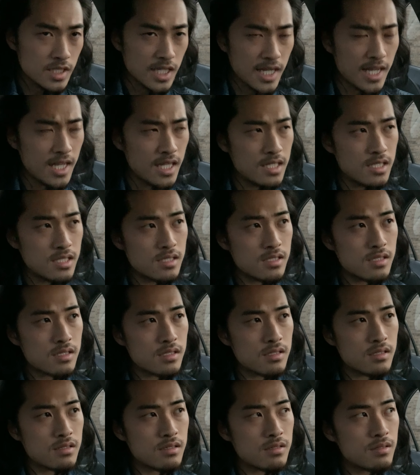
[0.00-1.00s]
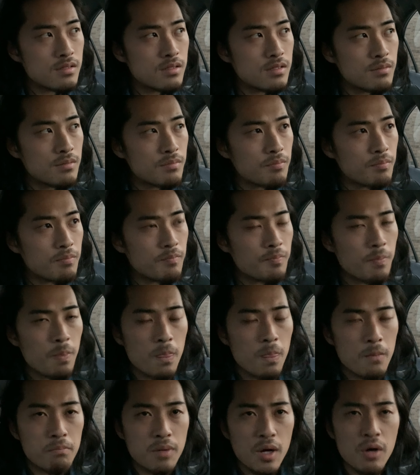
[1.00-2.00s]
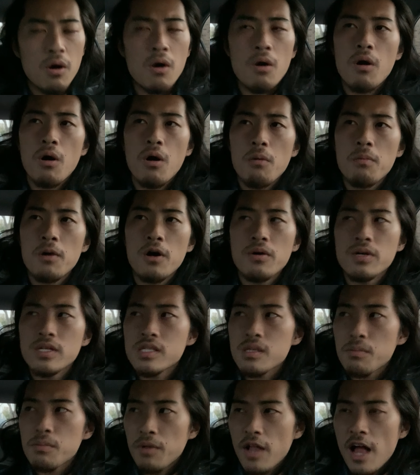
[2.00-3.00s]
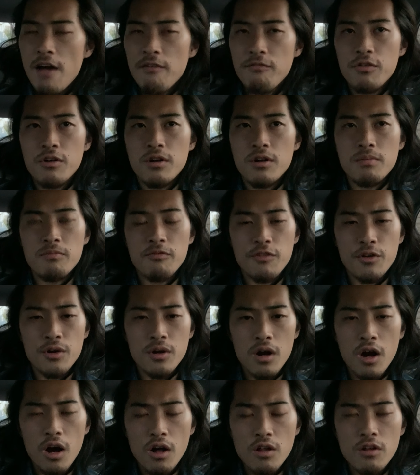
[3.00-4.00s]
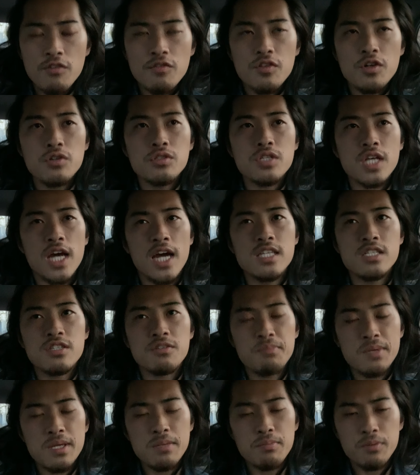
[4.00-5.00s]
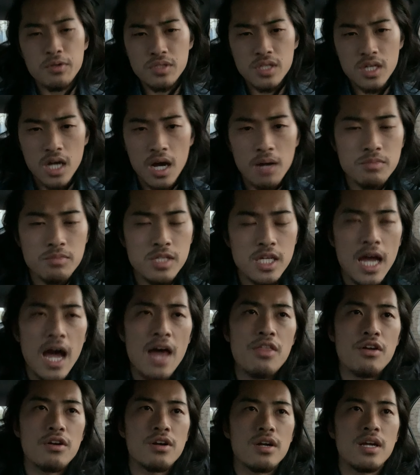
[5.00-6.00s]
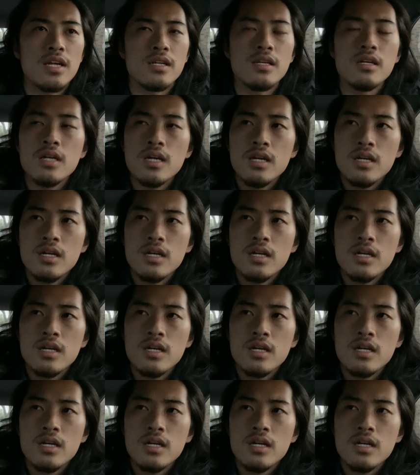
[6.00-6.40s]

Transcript: And Boho Hobo is a platform for all of those kinds of people to come together and